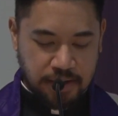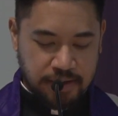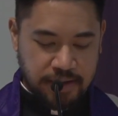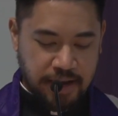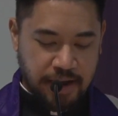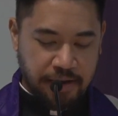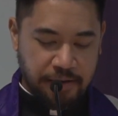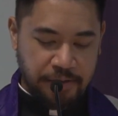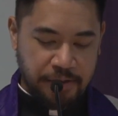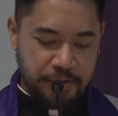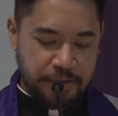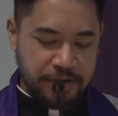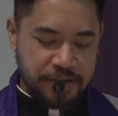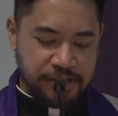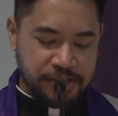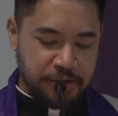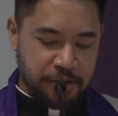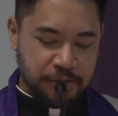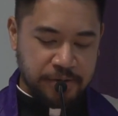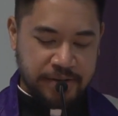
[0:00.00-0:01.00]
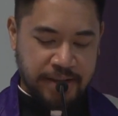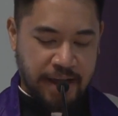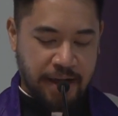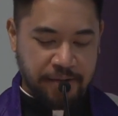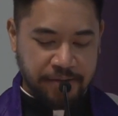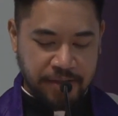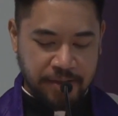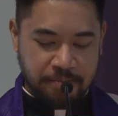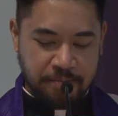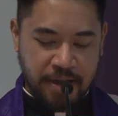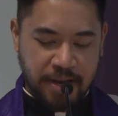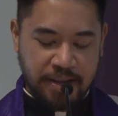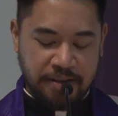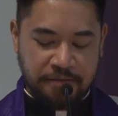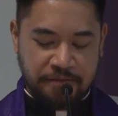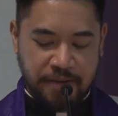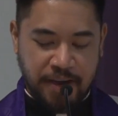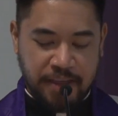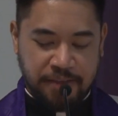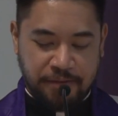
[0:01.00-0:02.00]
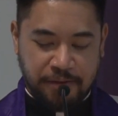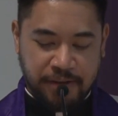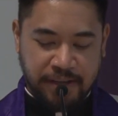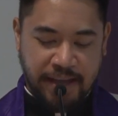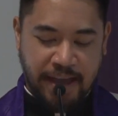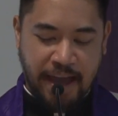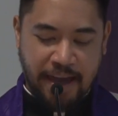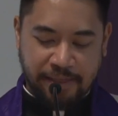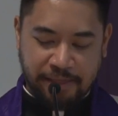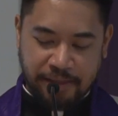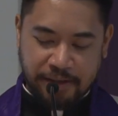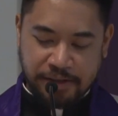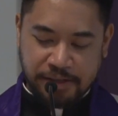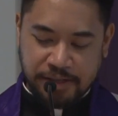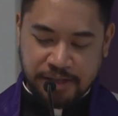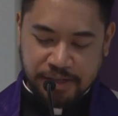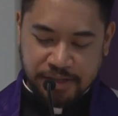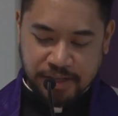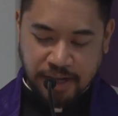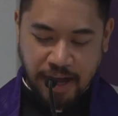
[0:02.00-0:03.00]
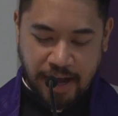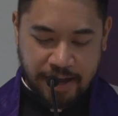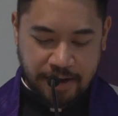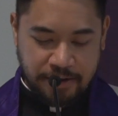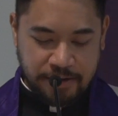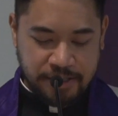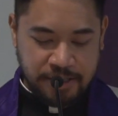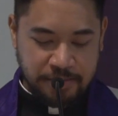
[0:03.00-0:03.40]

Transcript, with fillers: Now, there is no doubt that many faithful Catholics desire